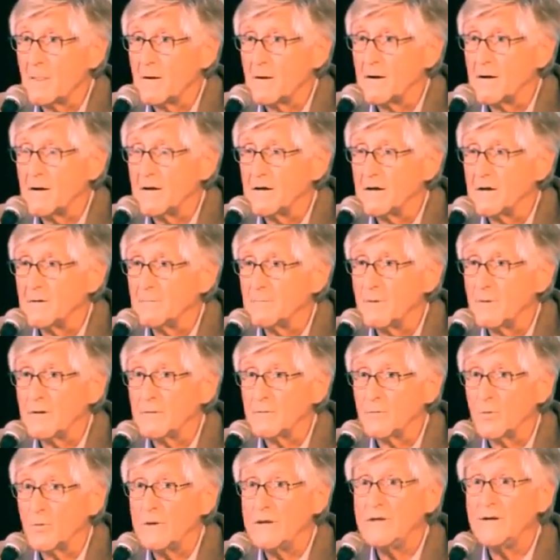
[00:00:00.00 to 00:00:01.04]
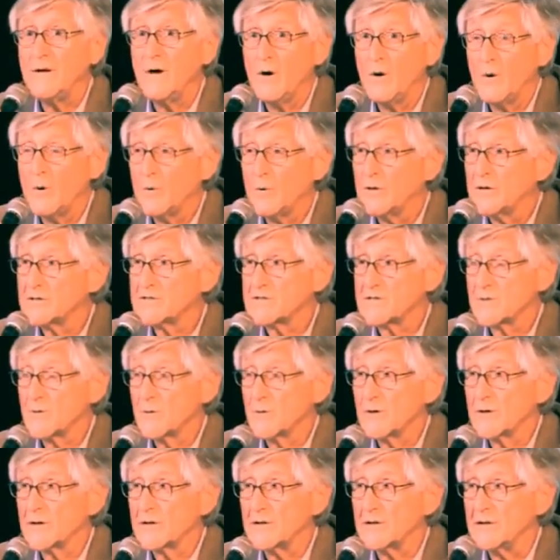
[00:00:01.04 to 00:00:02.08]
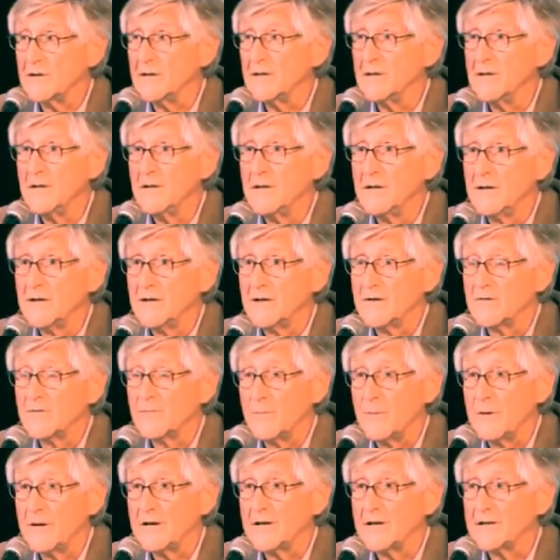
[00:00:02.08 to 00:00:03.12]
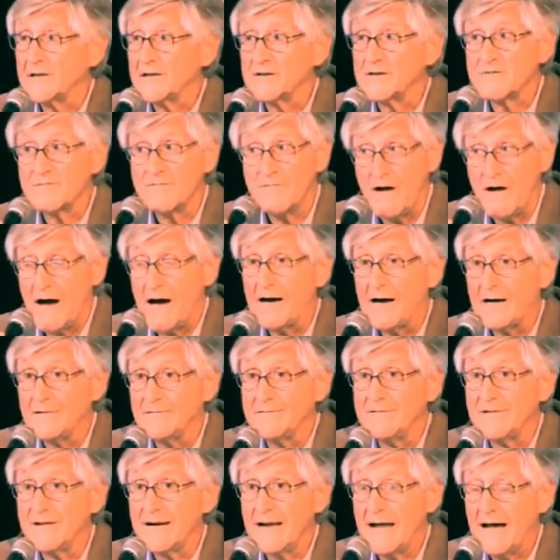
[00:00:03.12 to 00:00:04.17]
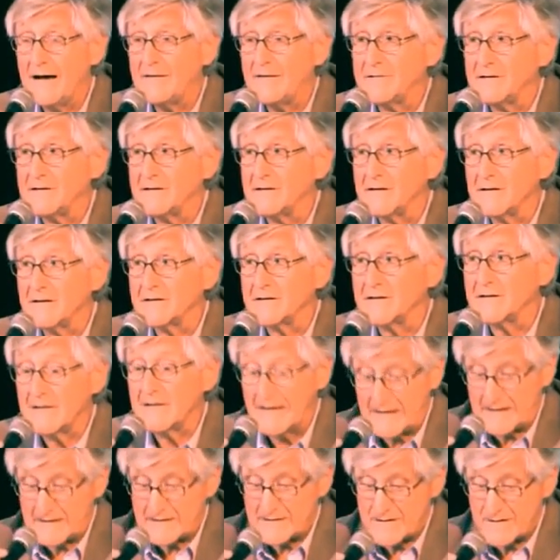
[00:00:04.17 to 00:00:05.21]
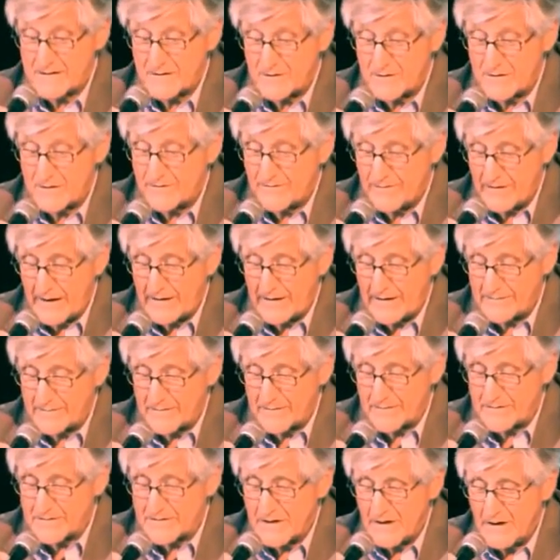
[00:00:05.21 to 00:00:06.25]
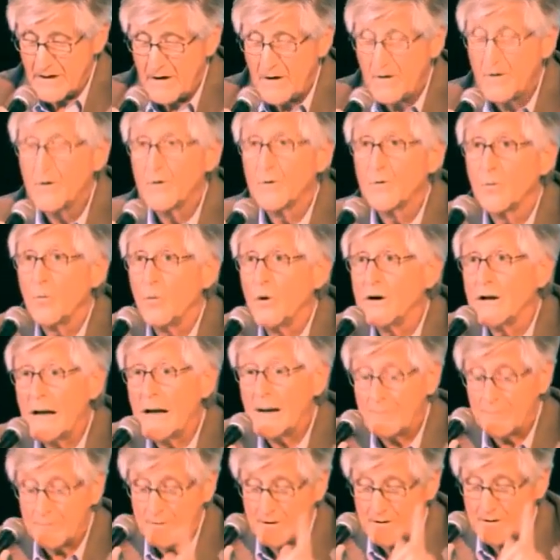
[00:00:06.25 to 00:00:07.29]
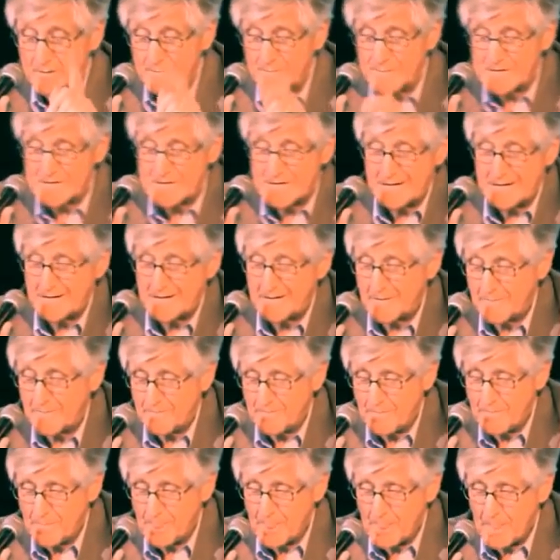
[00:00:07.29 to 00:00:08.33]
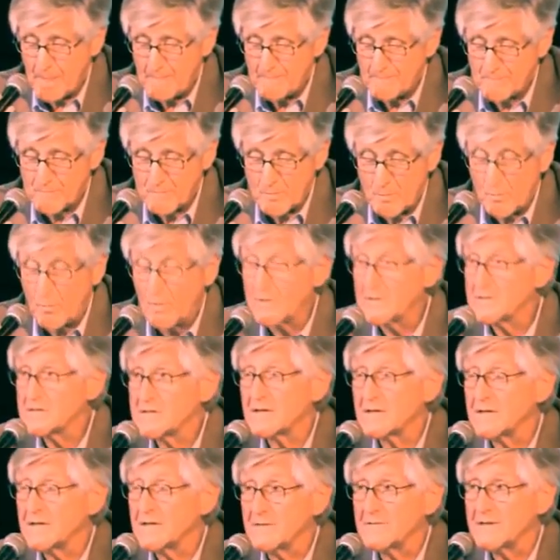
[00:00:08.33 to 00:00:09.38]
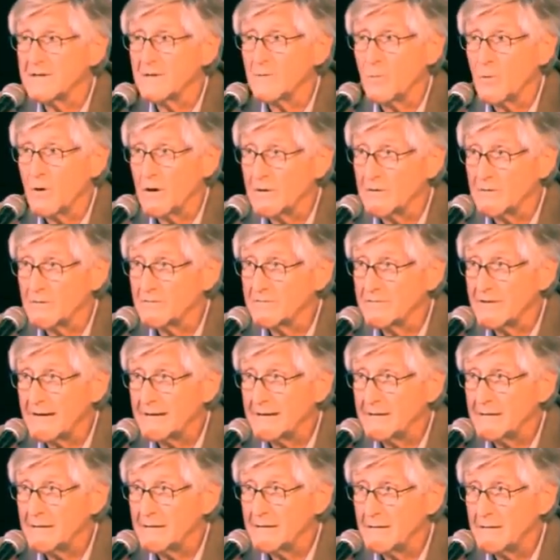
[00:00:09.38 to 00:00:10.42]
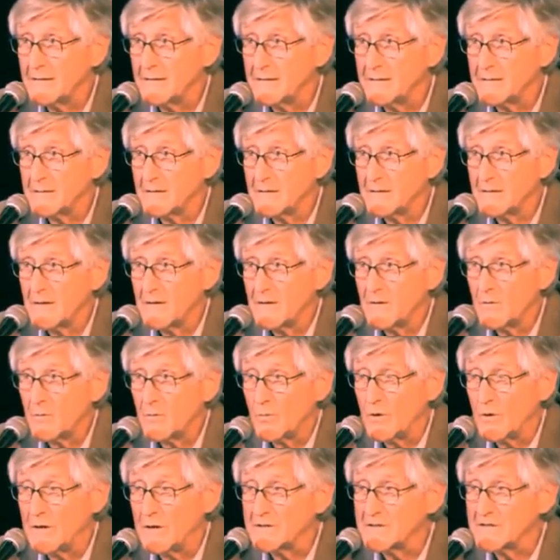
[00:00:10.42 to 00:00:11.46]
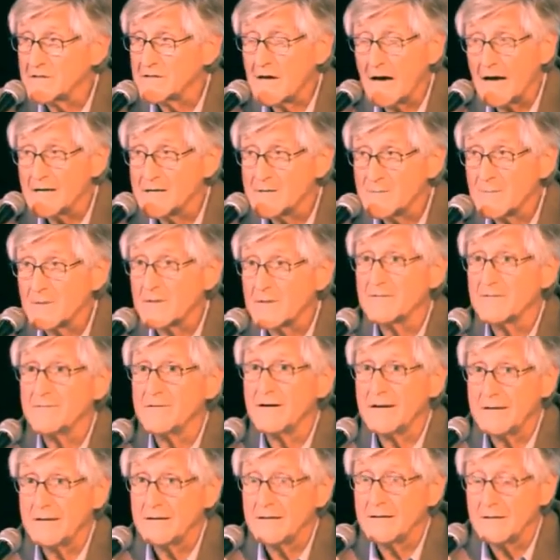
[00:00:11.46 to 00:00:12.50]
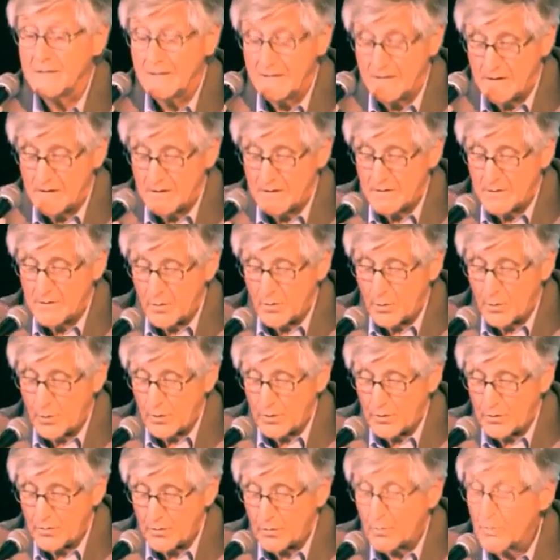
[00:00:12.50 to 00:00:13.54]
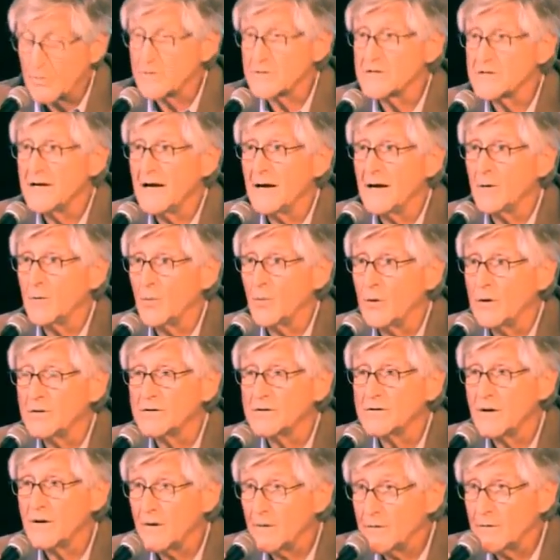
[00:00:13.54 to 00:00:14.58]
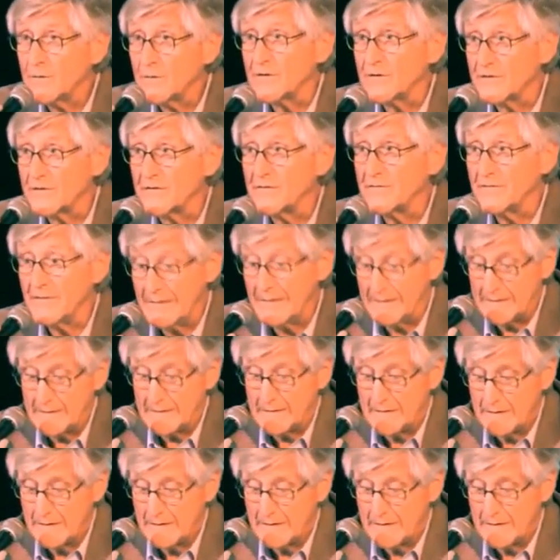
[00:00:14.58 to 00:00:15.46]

uh, but we know historically there's been at least five that haven't in the last 35 years. One operator mistake, one significant weather event, one seismic event, or worse yet, one terrorist event.